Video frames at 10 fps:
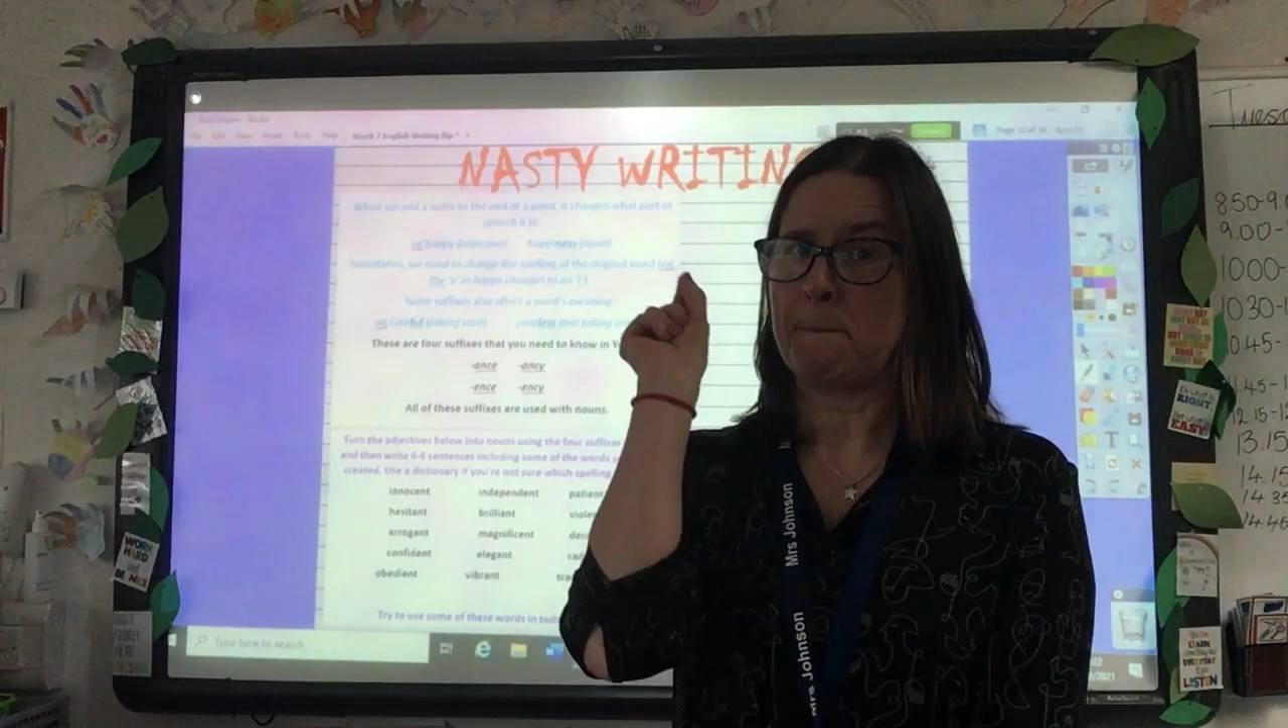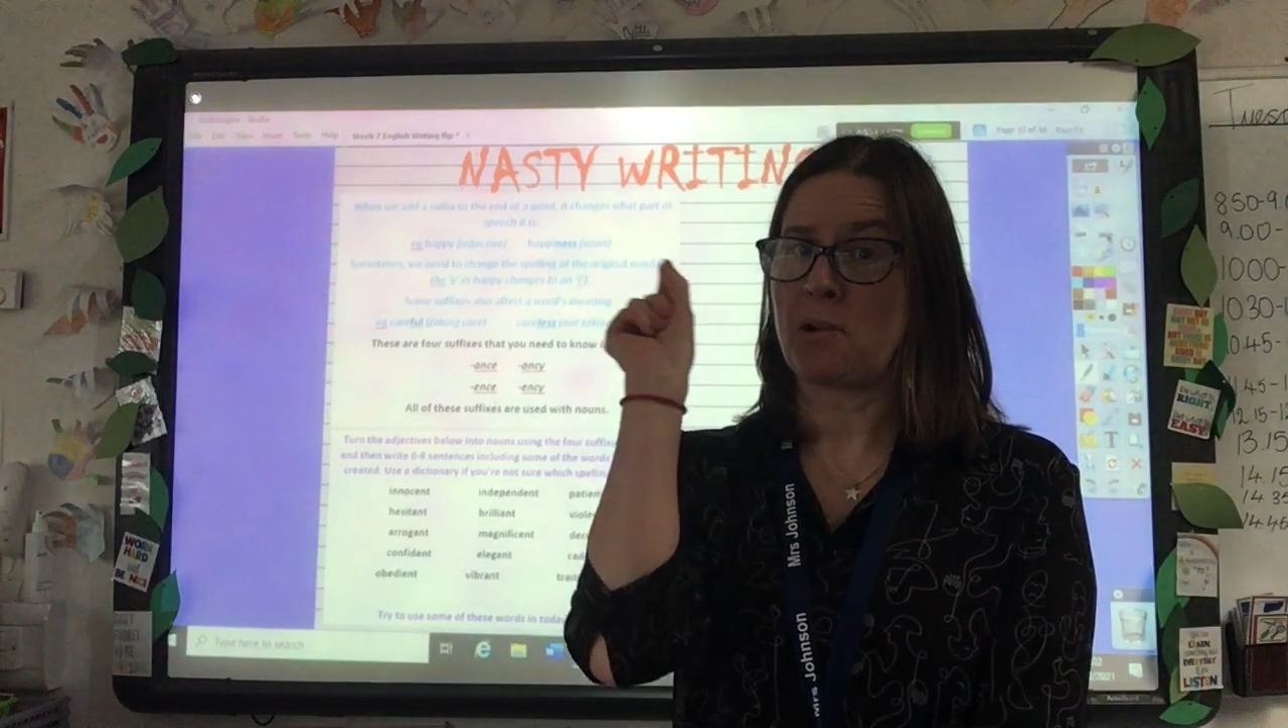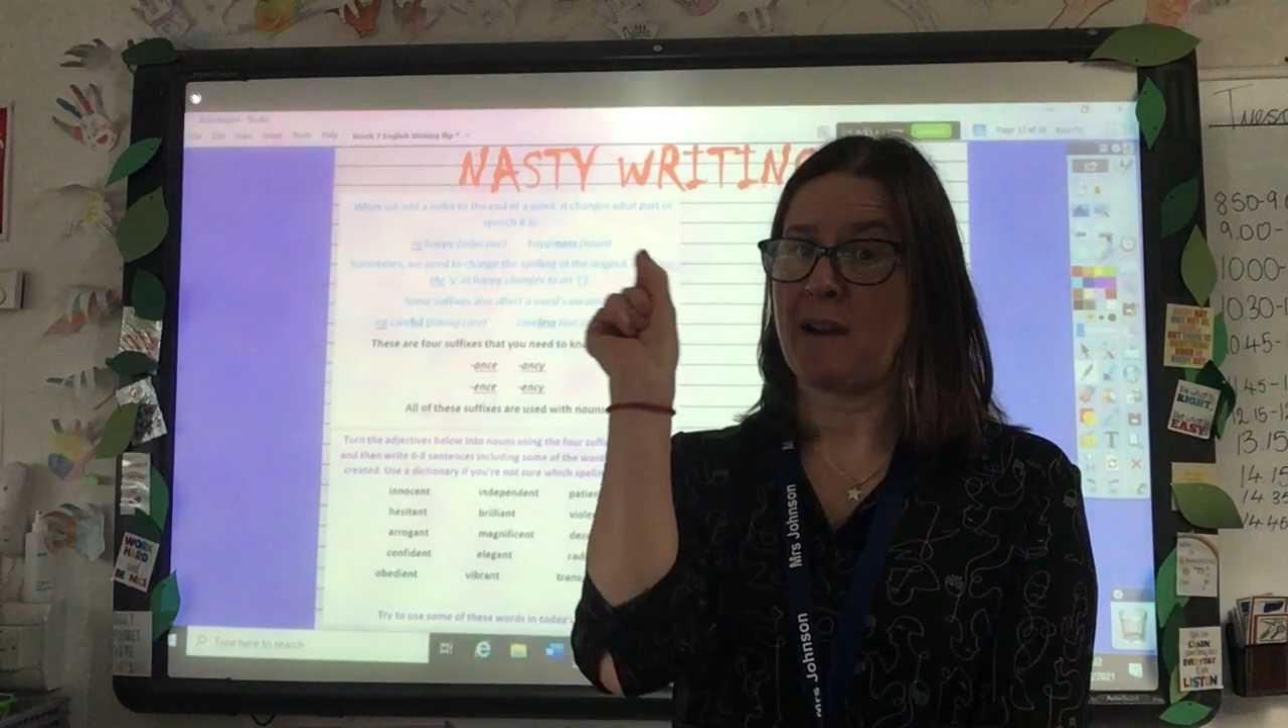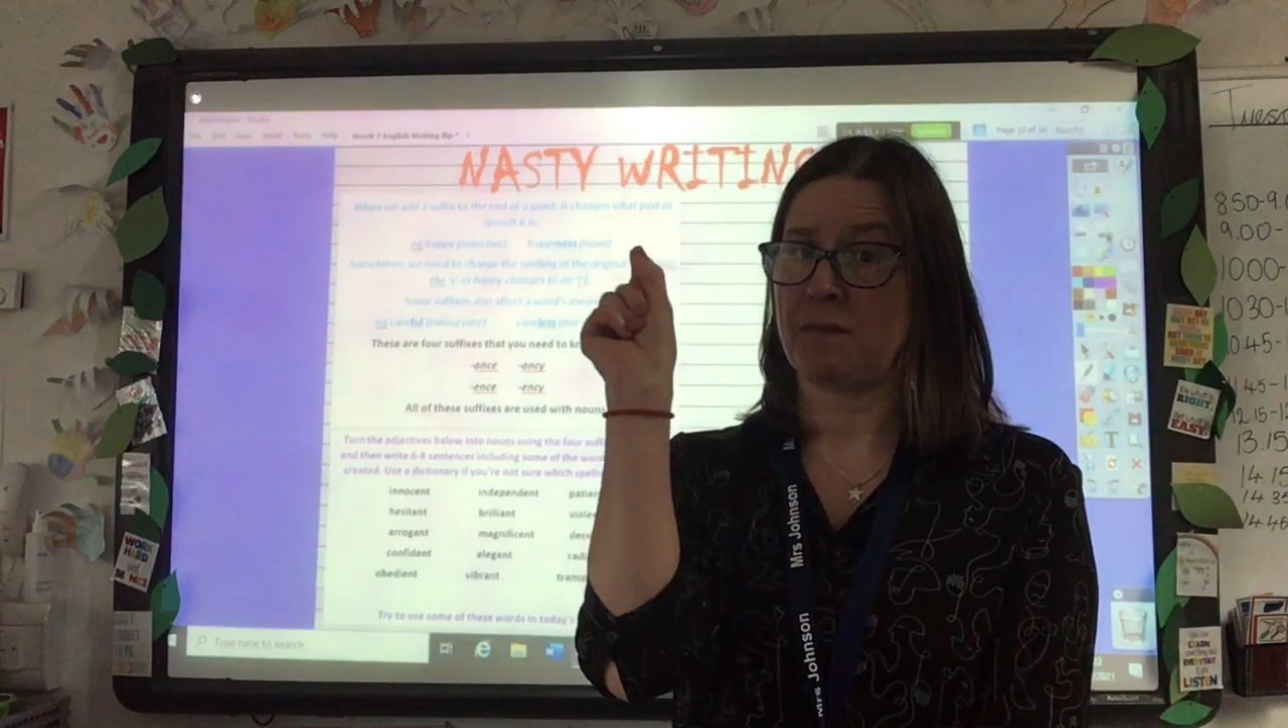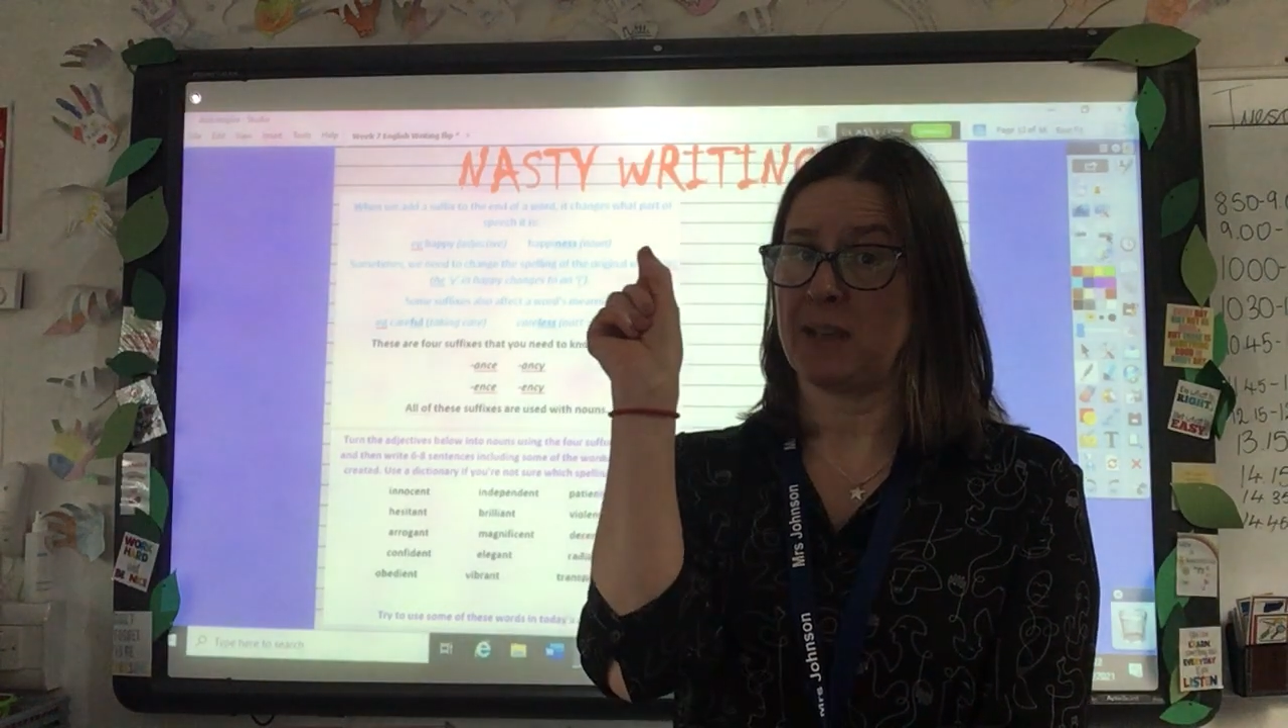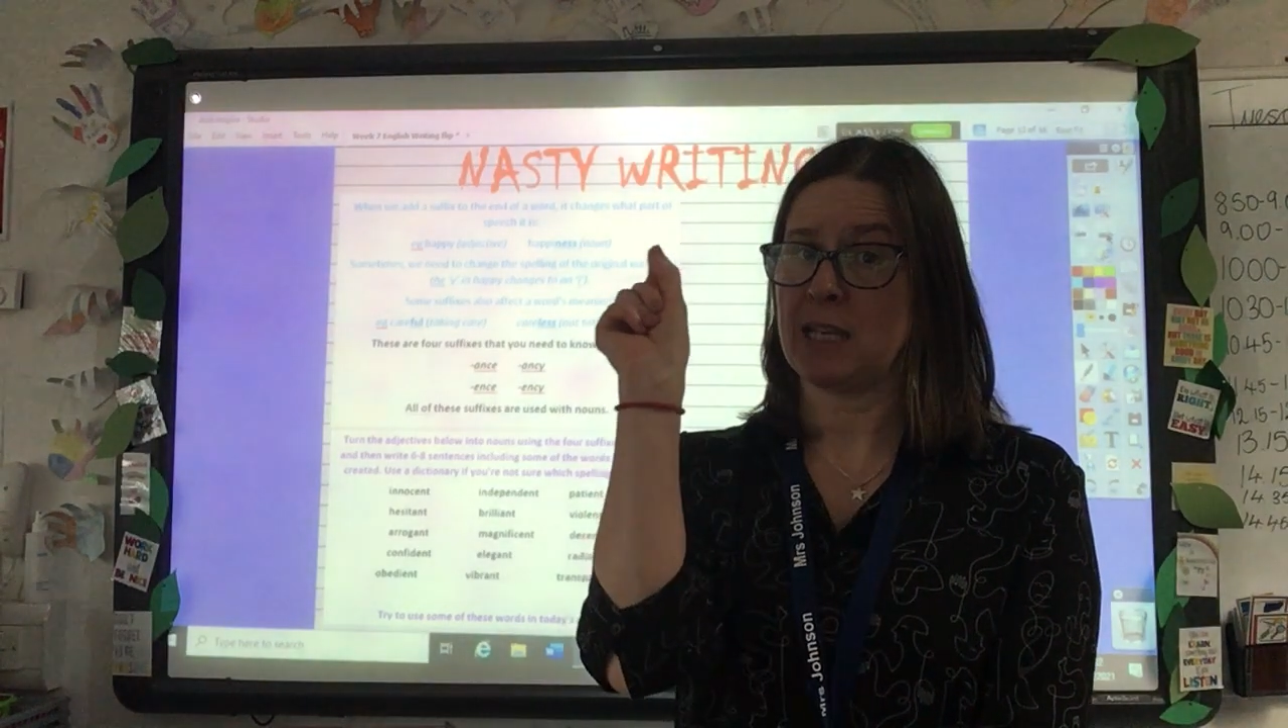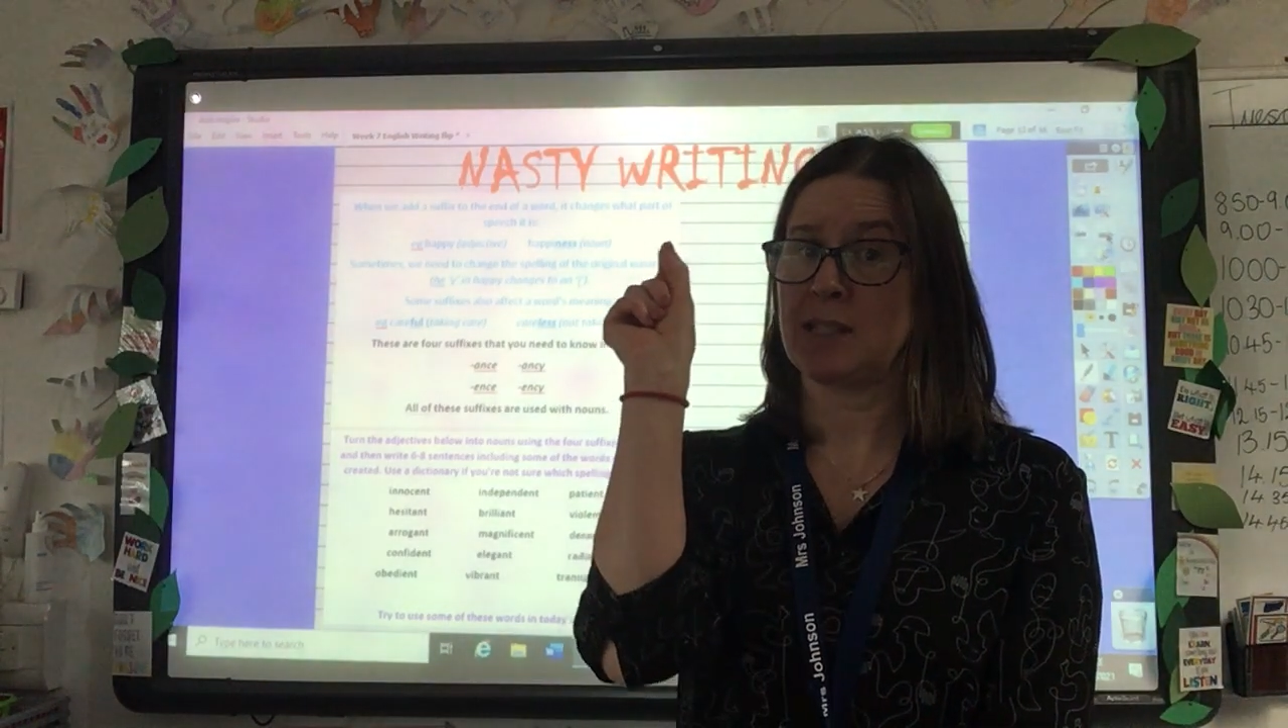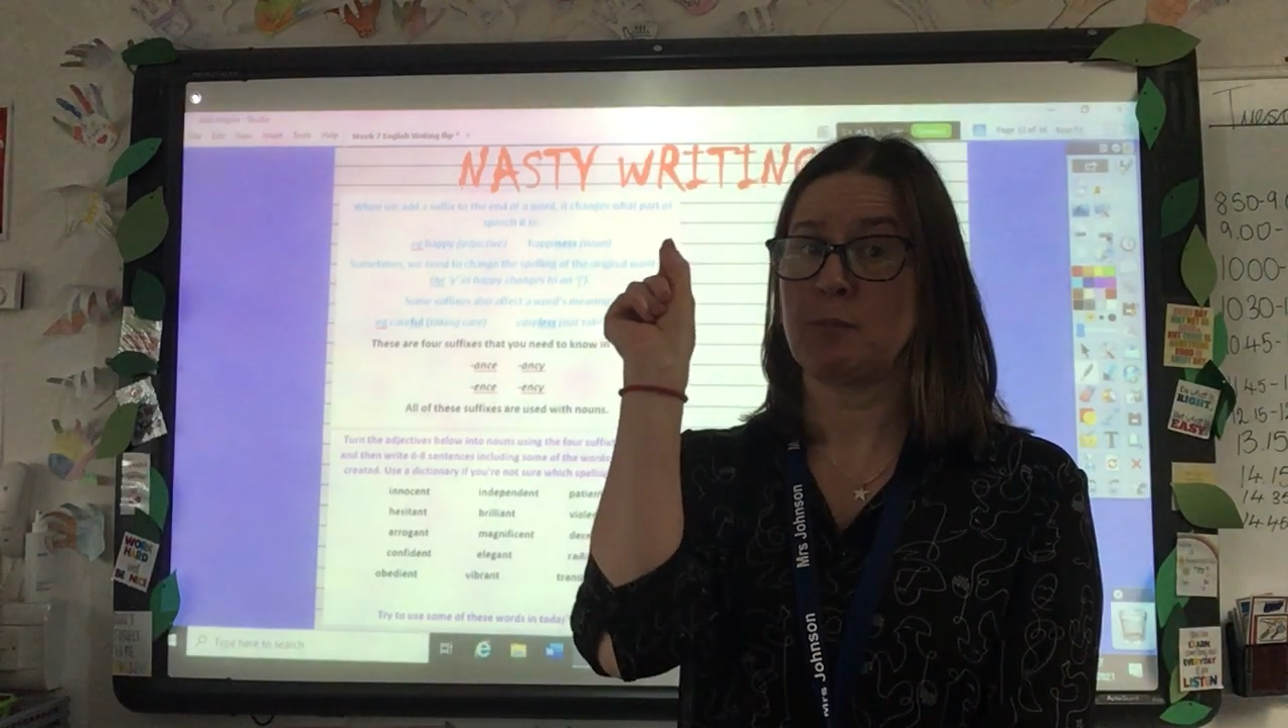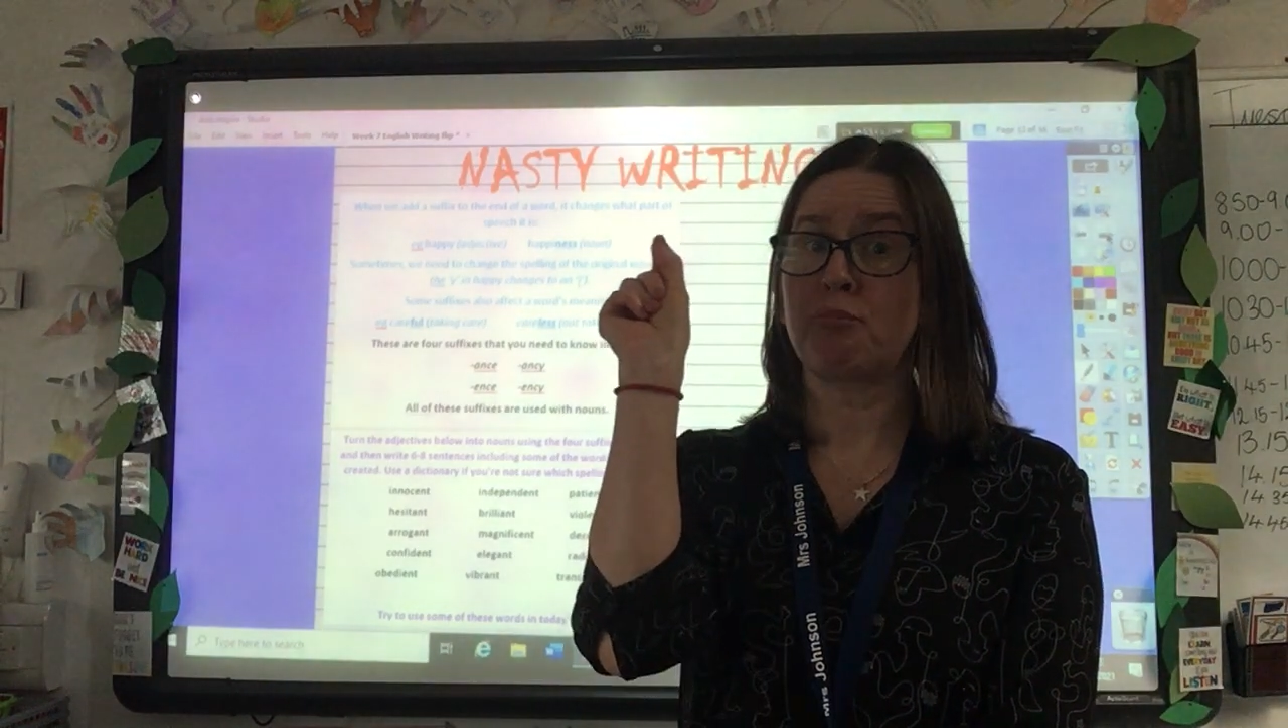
prefix,